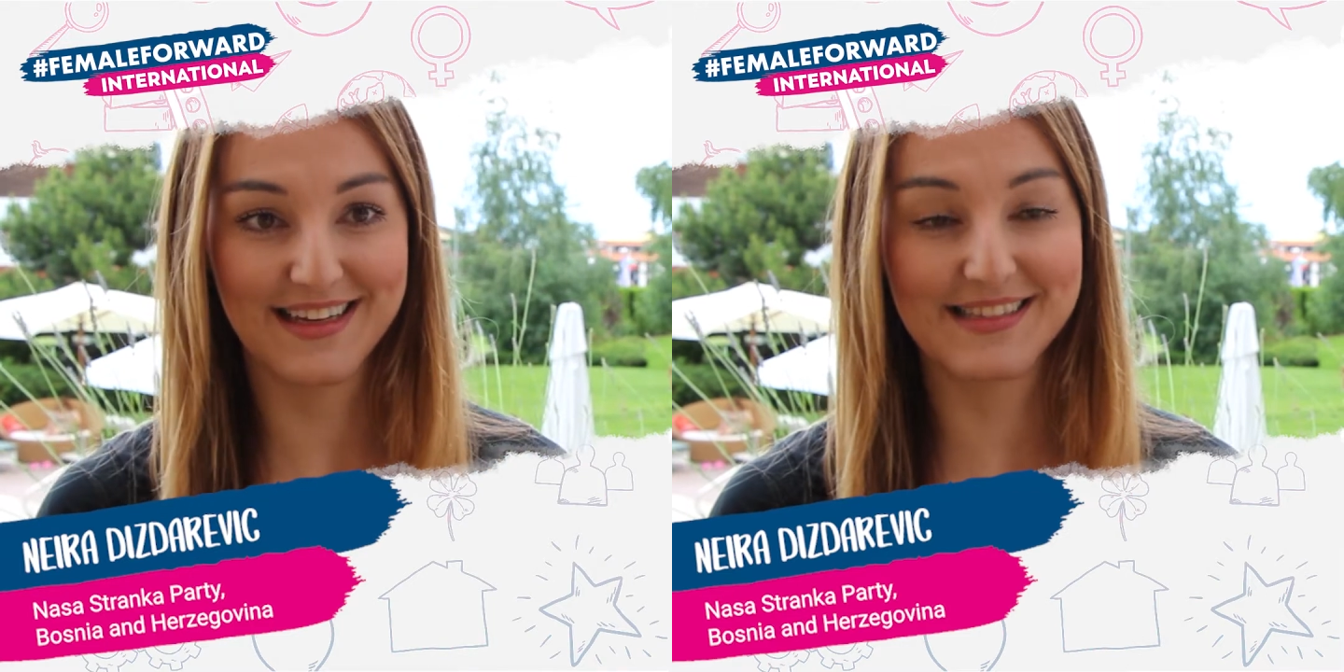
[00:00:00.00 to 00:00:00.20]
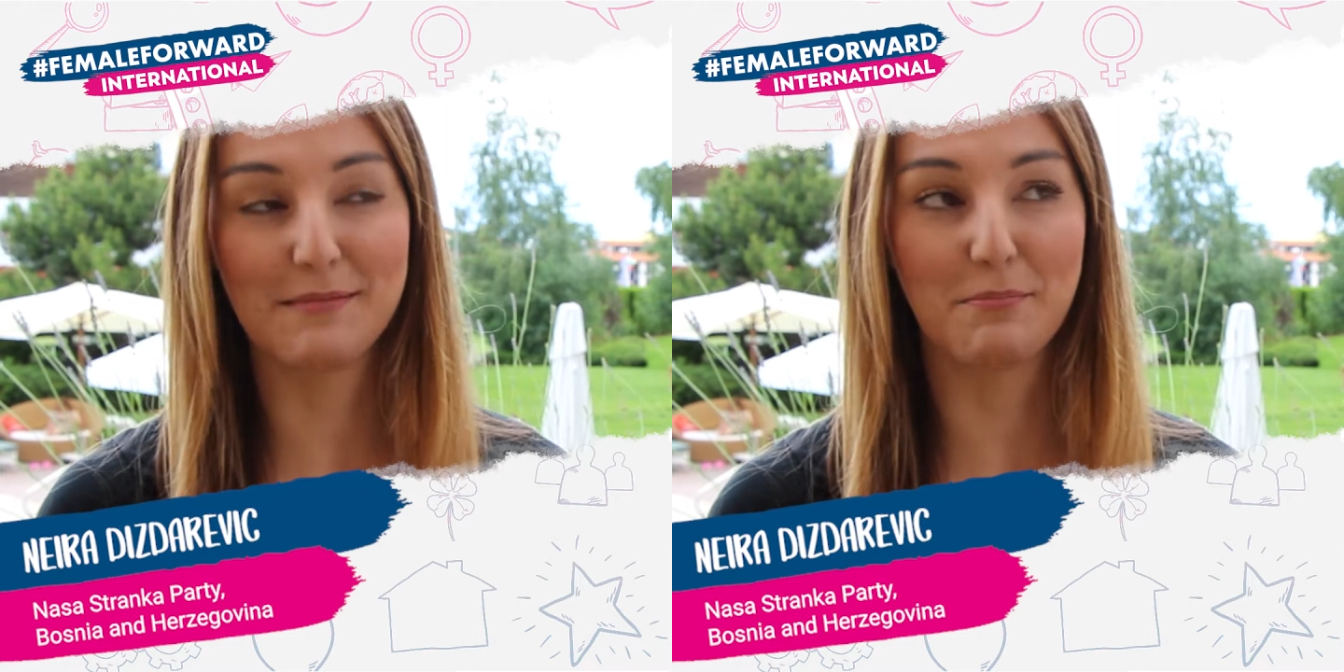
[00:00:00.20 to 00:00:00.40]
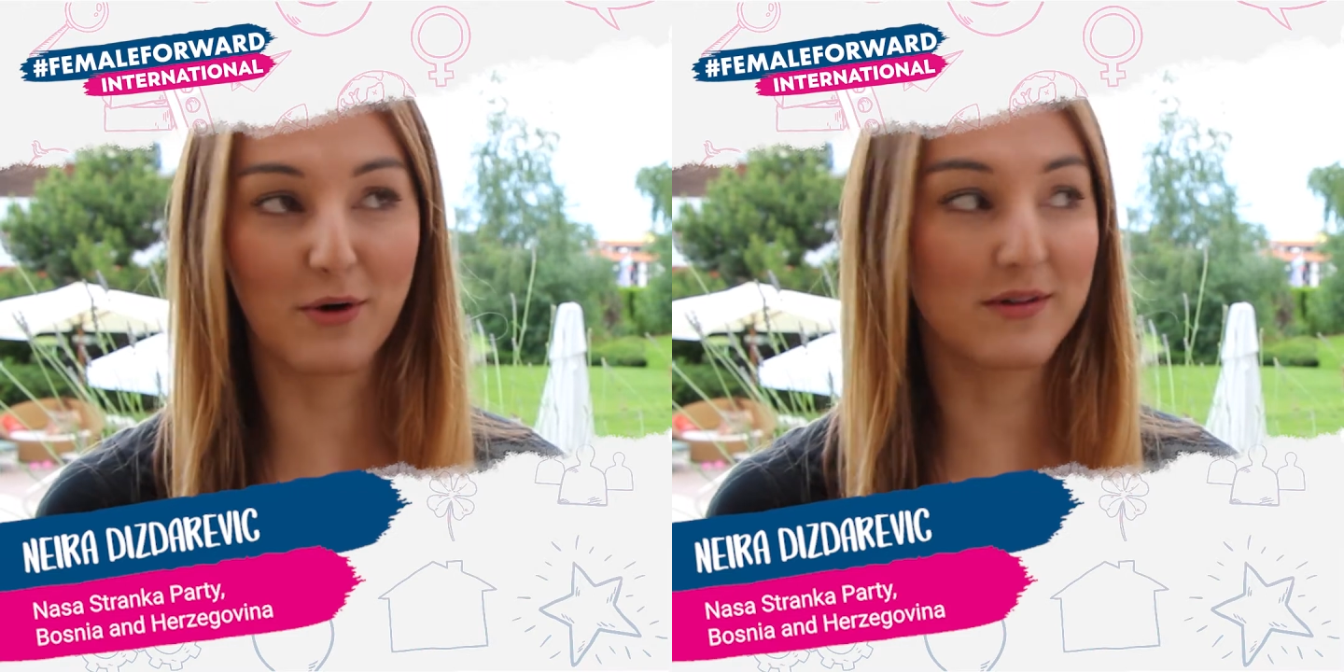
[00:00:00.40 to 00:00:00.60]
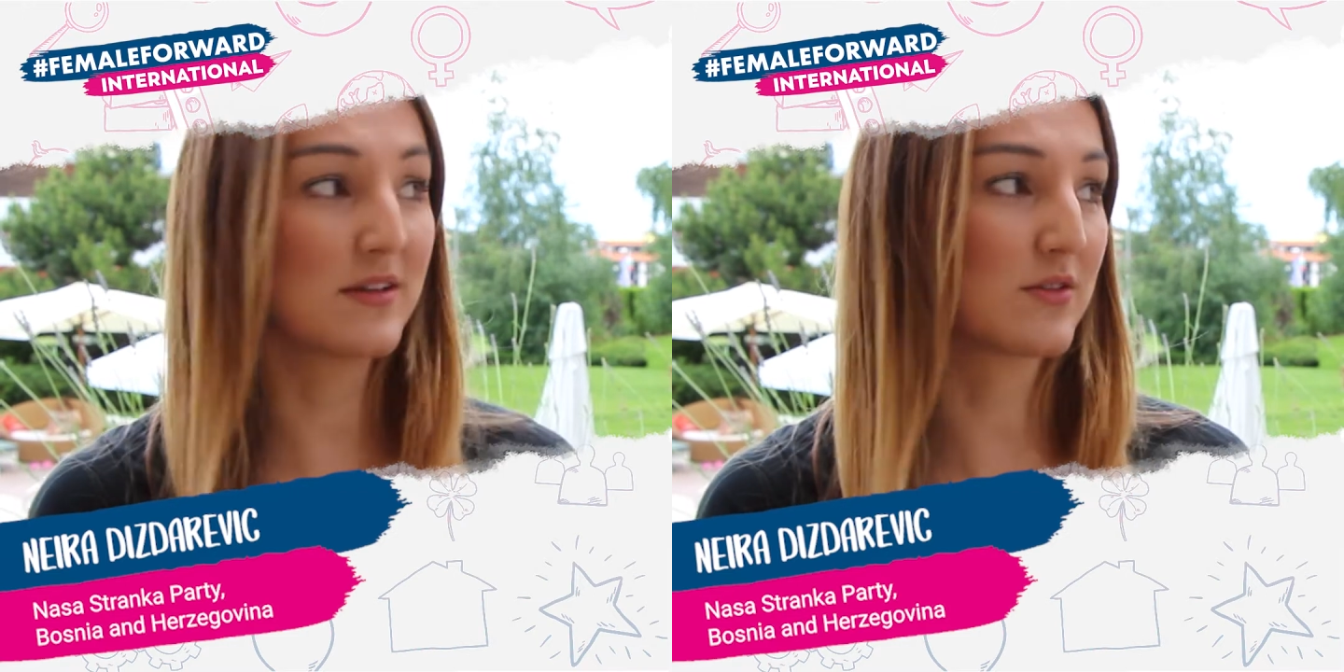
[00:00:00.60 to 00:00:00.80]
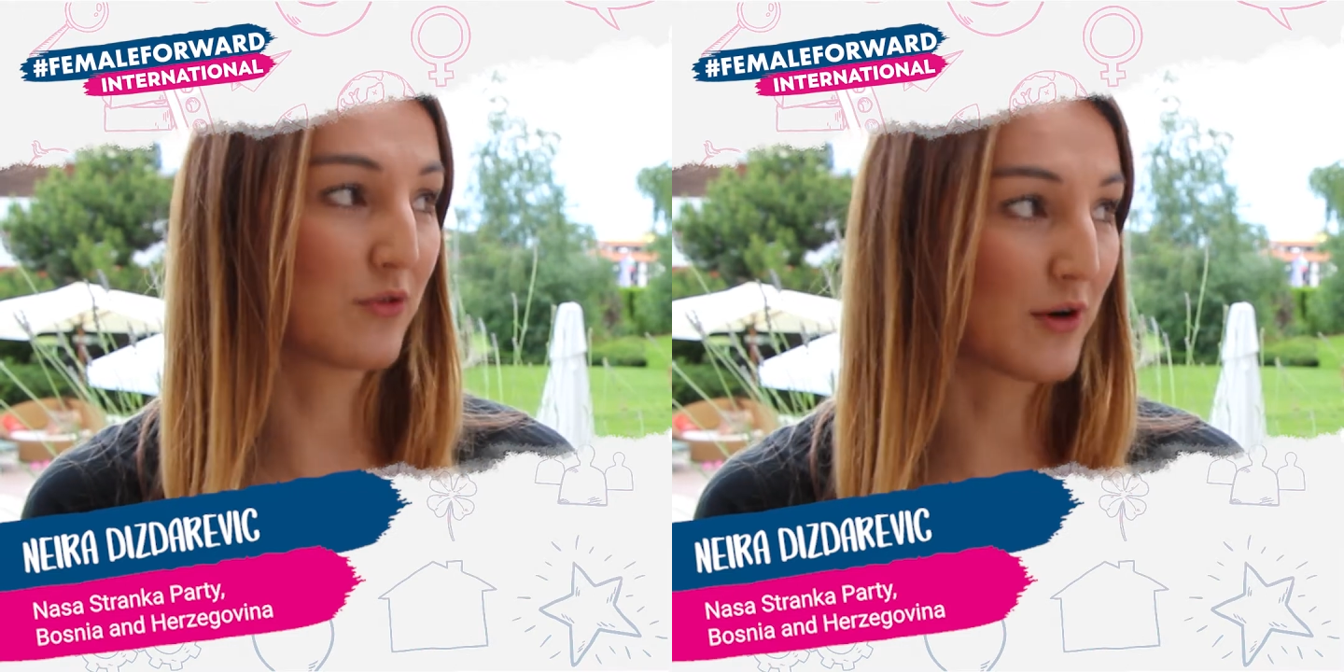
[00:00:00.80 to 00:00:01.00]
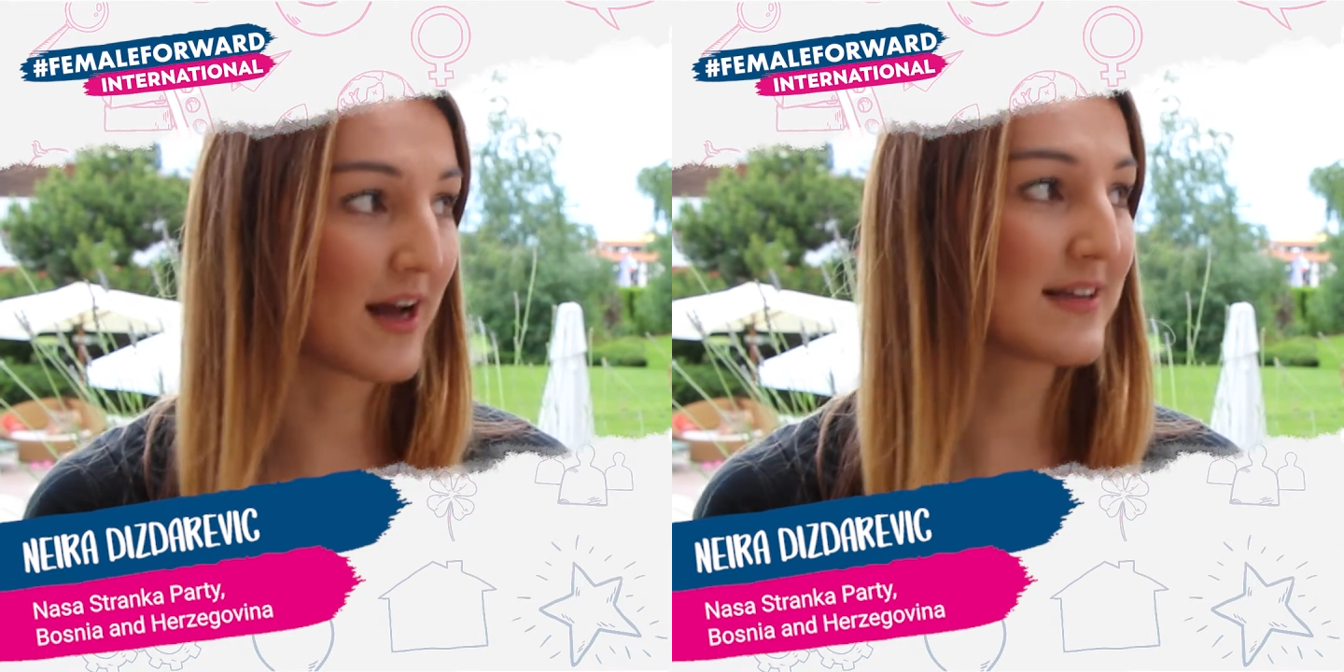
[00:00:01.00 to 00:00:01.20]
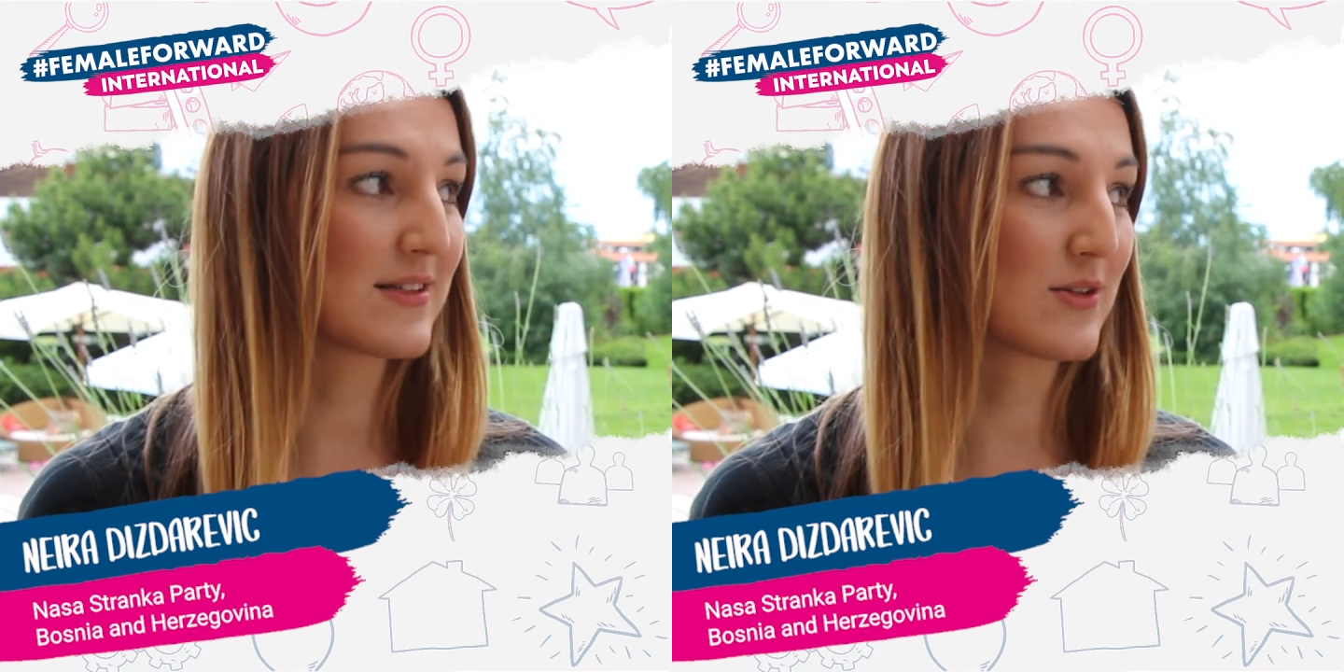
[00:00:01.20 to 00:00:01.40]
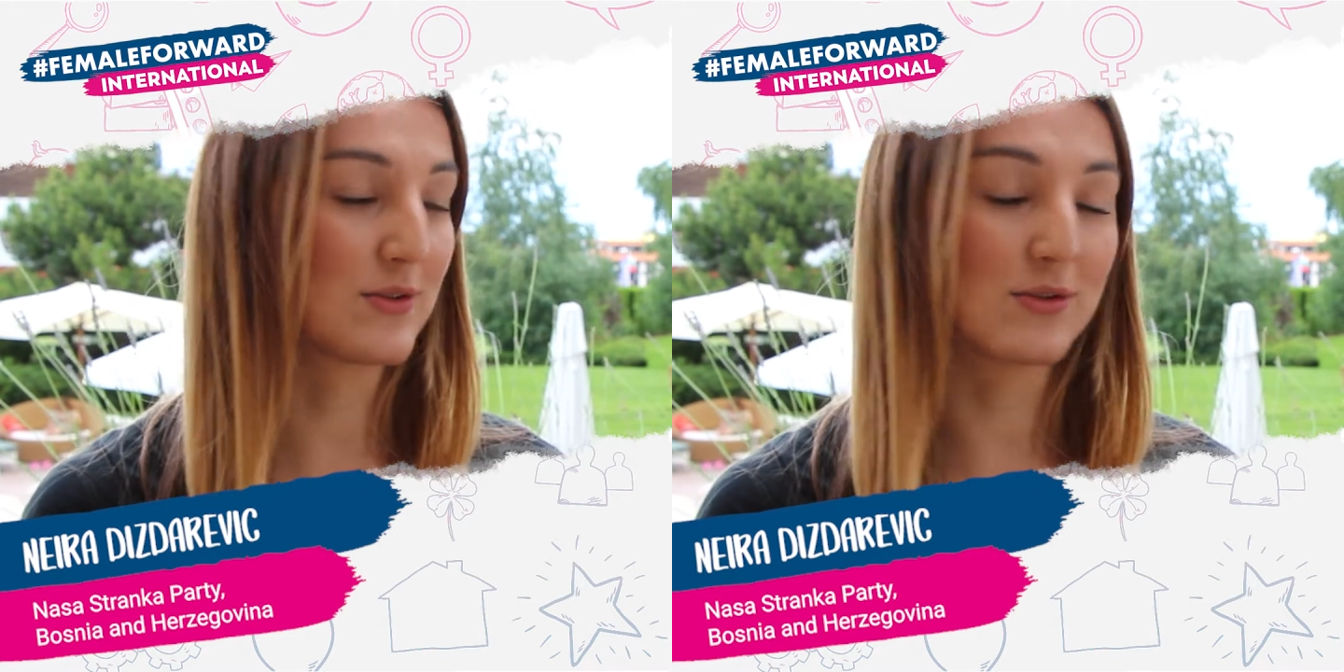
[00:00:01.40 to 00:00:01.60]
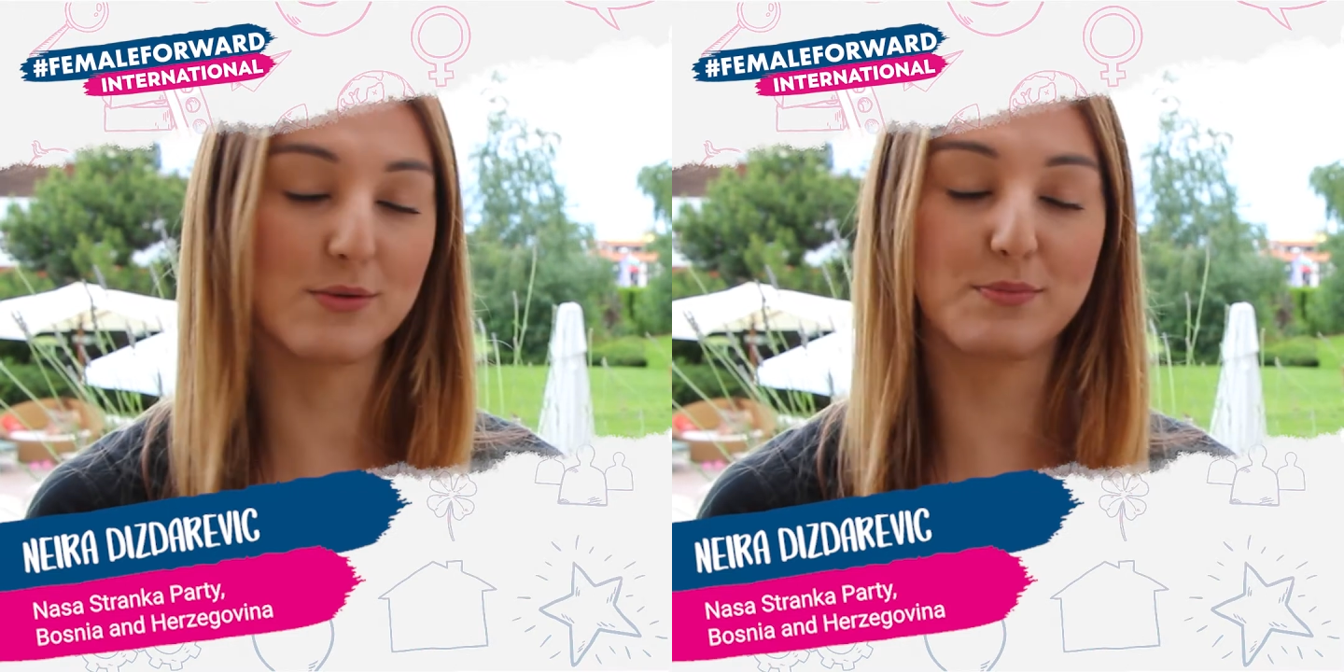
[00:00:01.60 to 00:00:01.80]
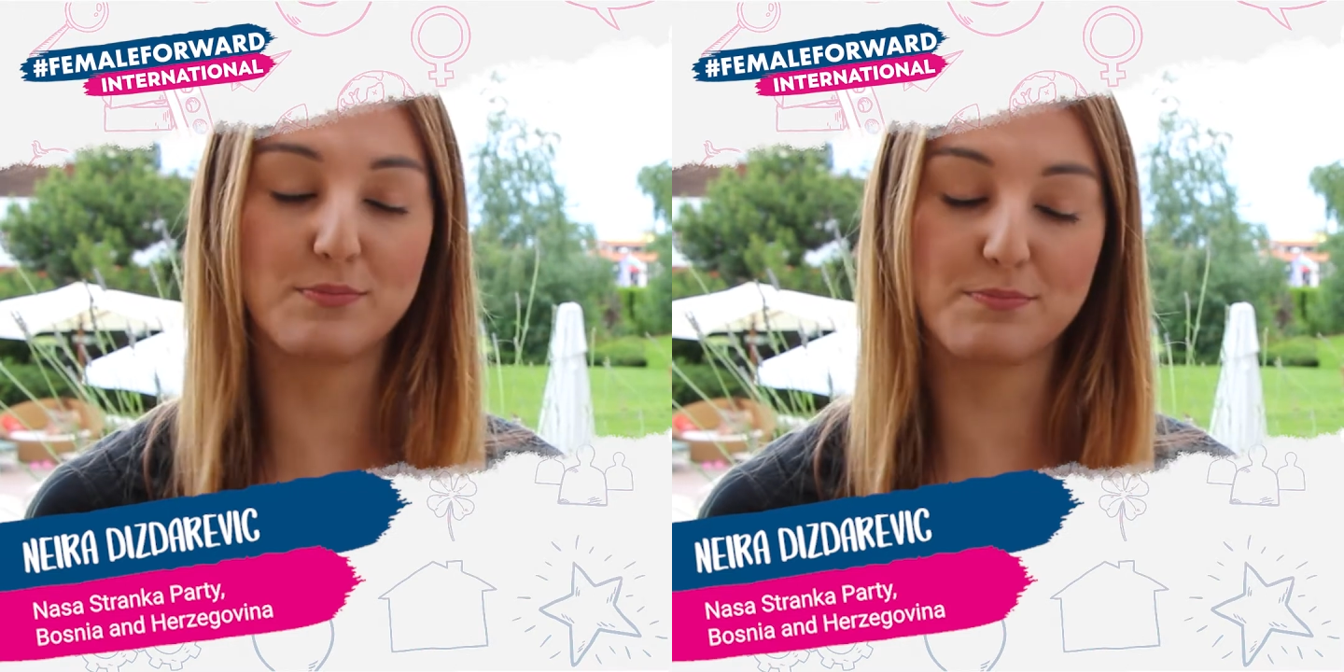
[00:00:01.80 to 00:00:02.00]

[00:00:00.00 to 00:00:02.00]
It's important for us to, to